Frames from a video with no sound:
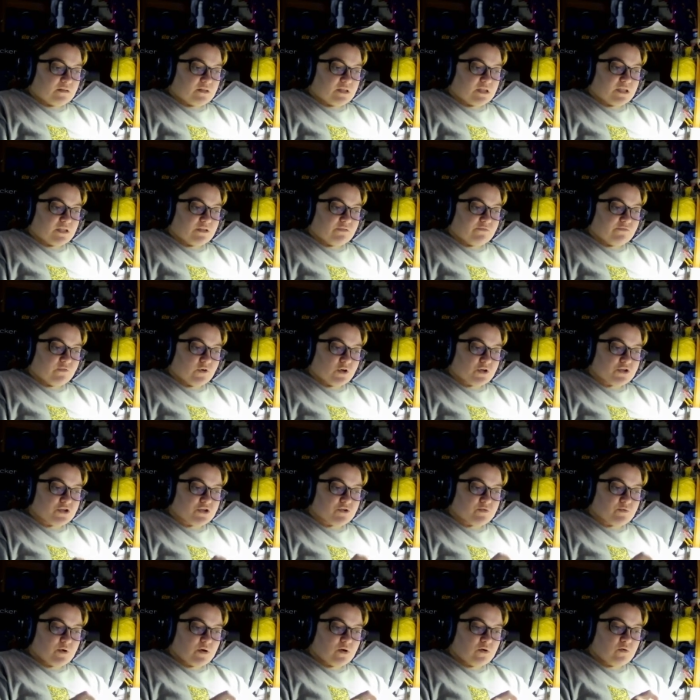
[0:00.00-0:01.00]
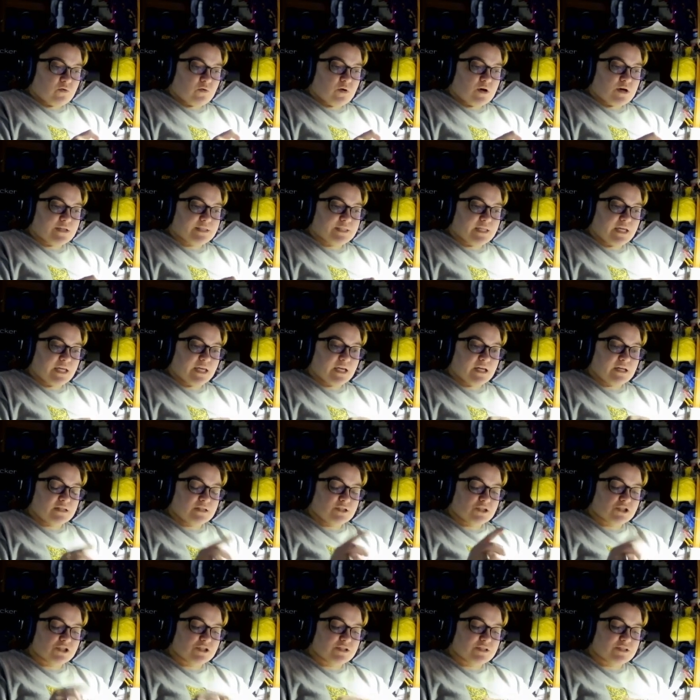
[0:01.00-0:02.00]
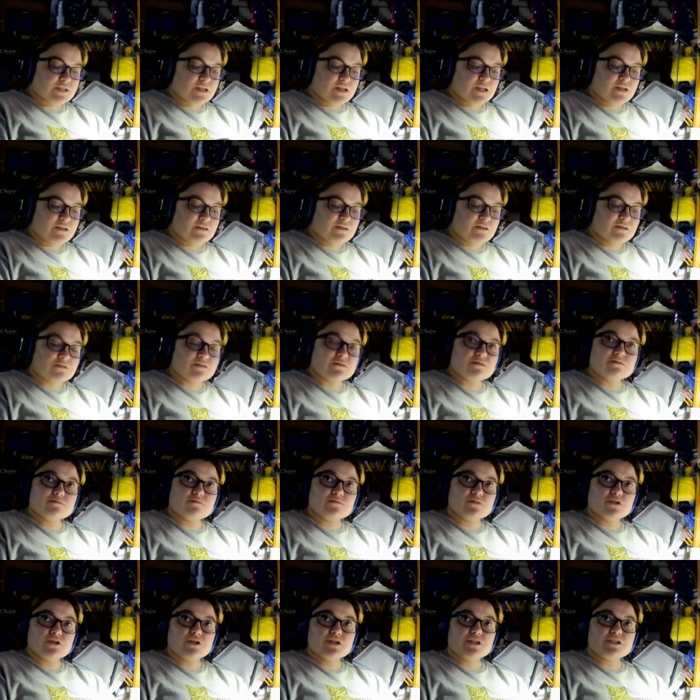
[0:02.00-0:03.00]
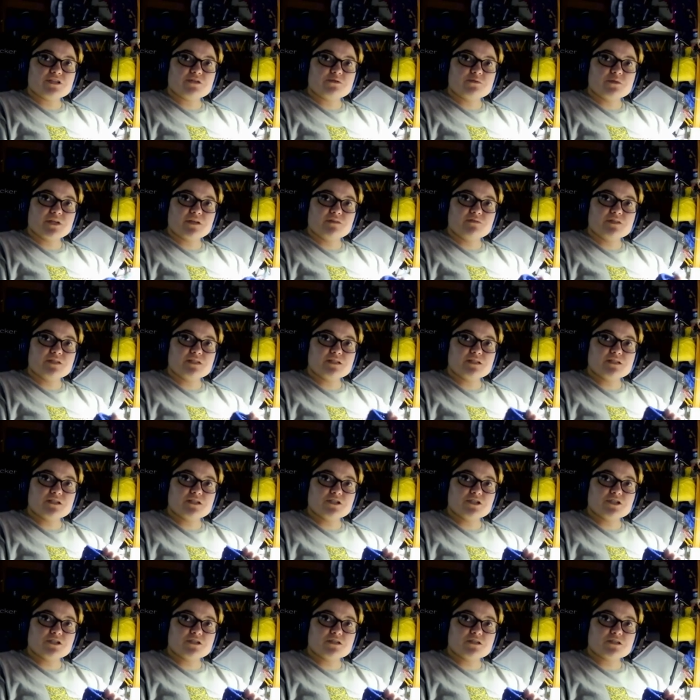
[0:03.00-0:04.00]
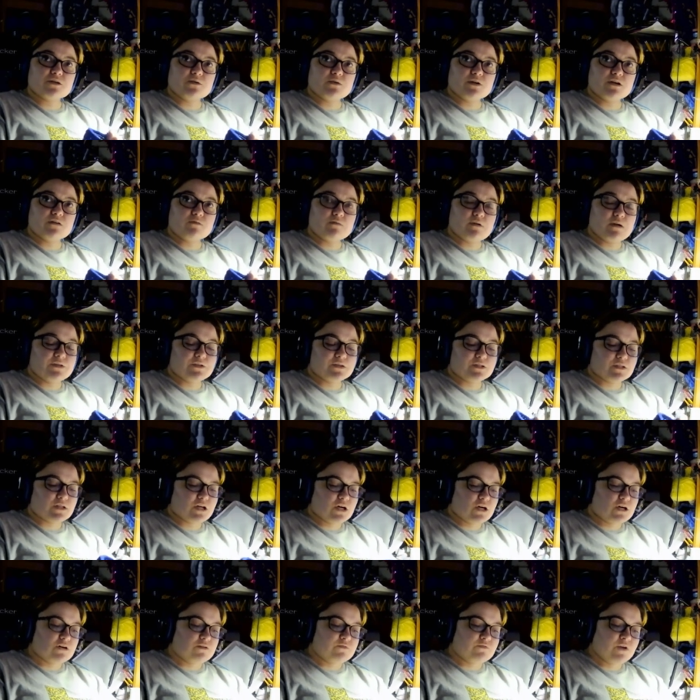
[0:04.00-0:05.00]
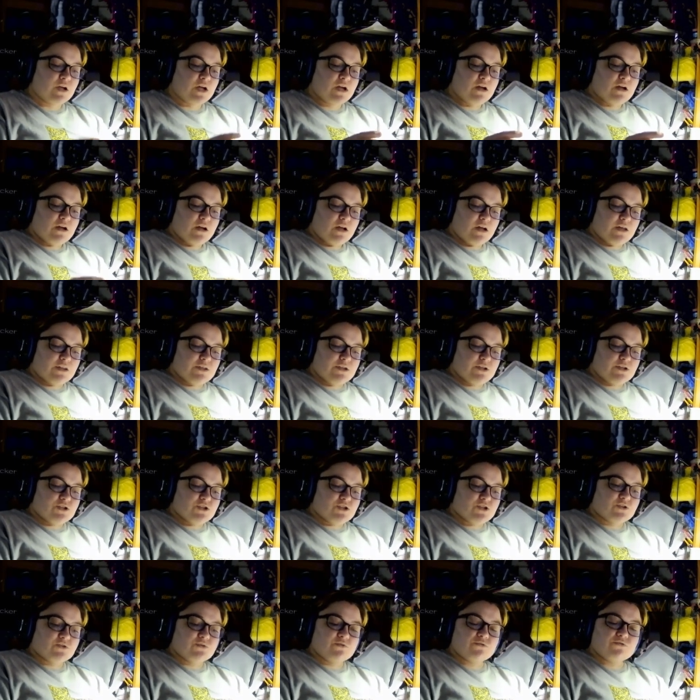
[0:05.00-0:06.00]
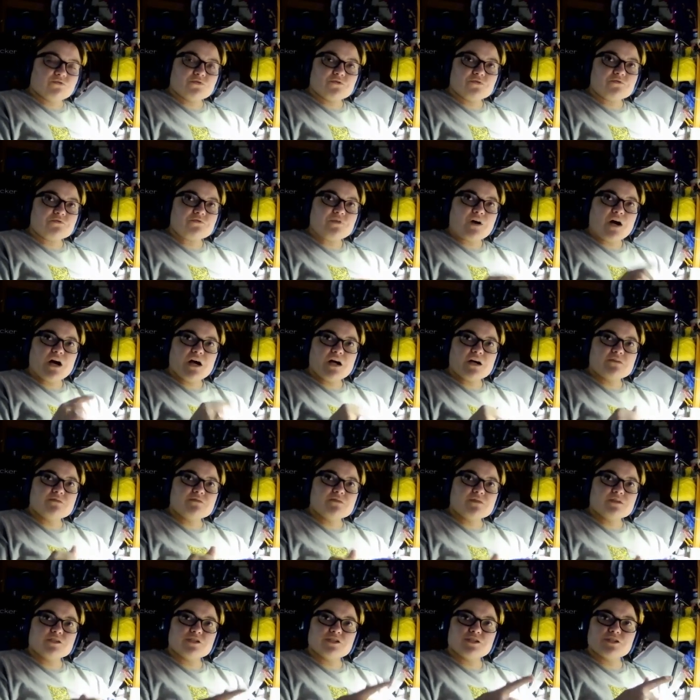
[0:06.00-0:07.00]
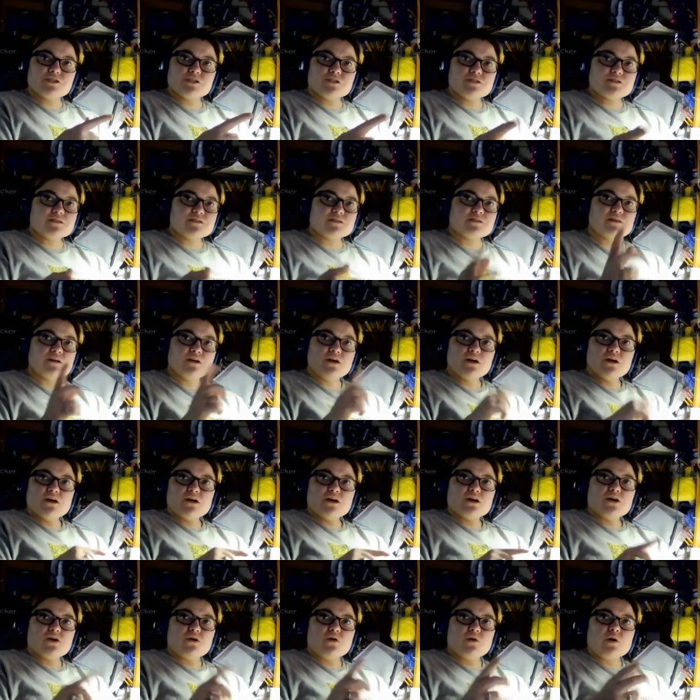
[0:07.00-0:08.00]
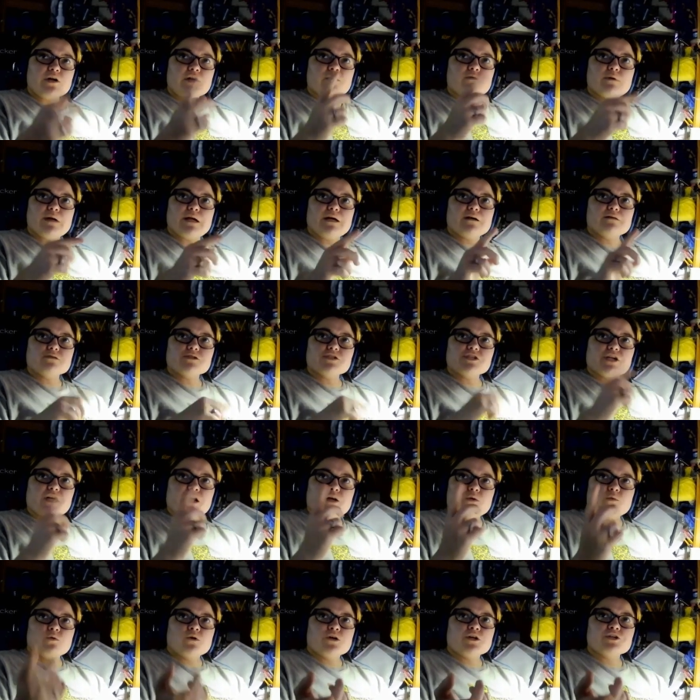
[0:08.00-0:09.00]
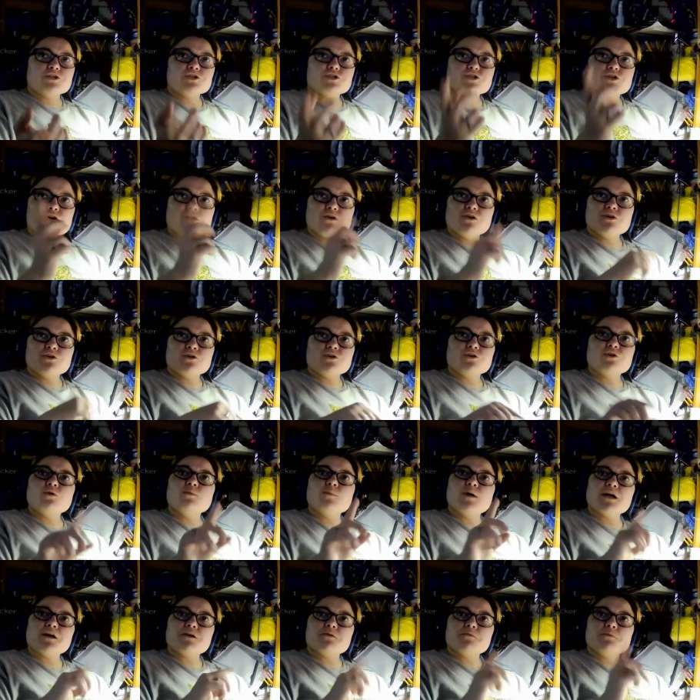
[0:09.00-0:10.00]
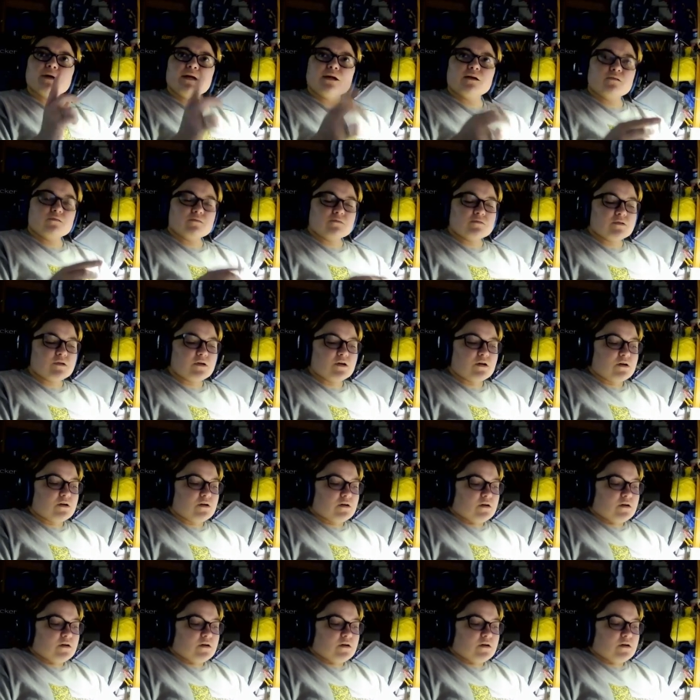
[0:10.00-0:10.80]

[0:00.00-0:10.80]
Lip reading: The first row on the hand is just getting the 32 even stitches going around the cuff, and then 2 through 5 is just going around, chain one, turn, go back around.